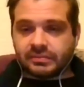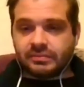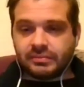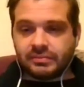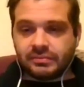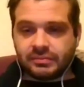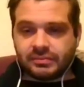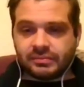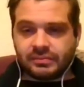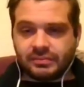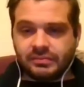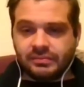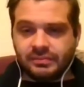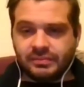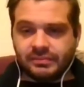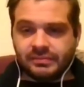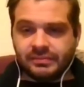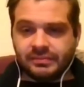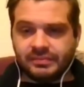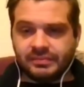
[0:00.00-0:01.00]

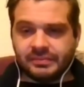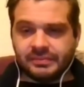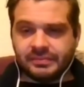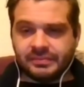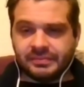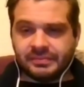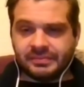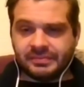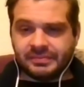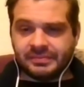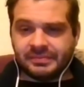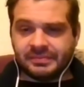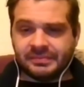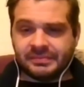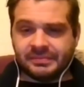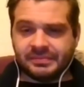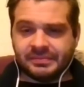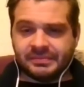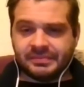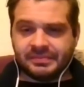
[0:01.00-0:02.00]

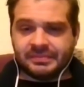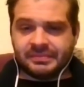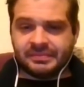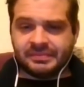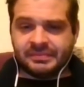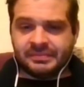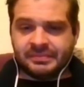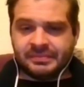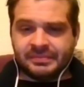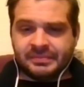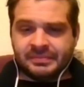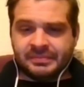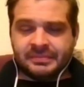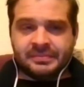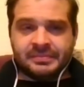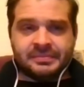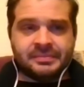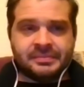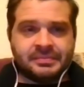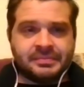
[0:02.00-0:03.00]

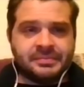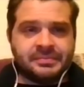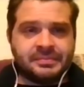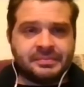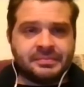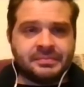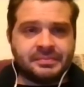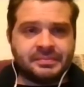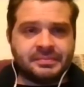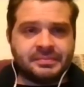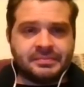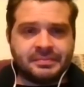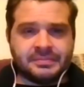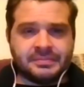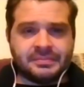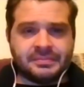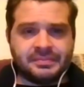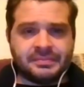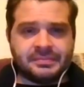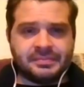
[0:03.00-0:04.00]

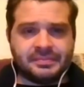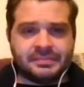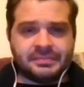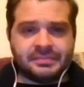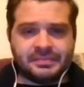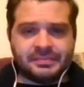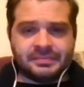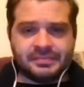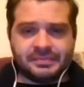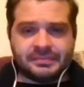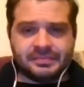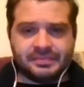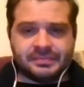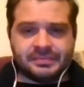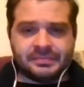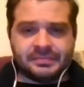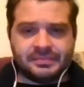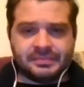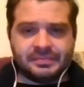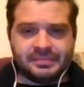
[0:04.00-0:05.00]

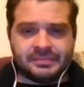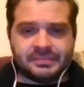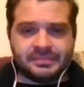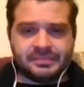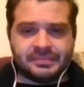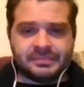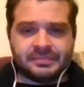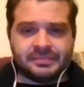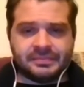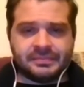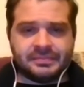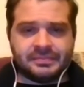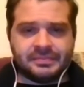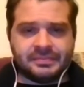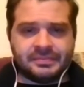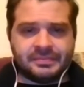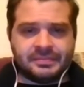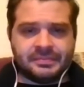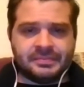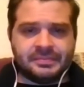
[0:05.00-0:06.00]

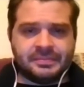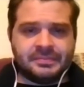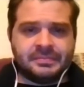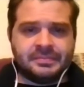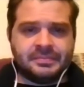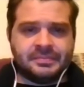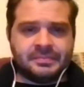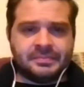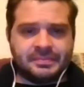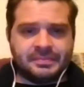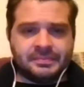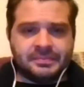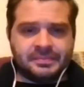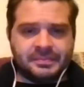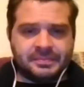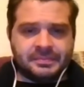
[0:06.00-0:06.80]
No words are spoken by the person on screen.